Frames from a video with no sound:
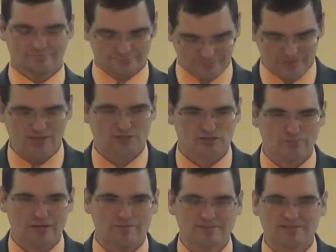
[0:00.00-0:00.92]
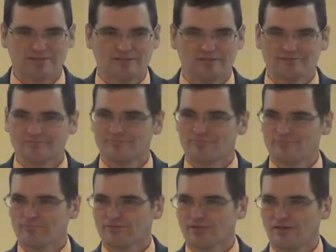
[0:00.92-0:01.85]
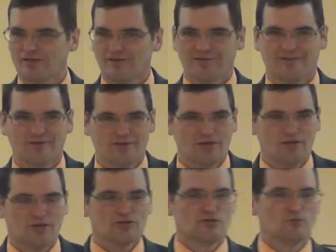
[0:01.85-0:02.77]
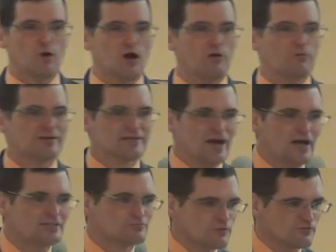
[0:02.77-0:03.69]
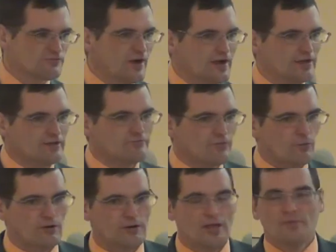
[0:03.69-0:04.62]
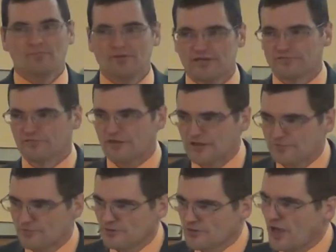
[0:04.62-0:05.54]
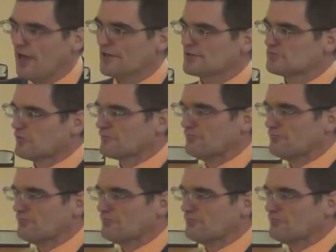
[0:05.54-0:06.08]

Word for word: Yes, you may be seated. Your walk with God's worth fighting for. Being faithful to God is worth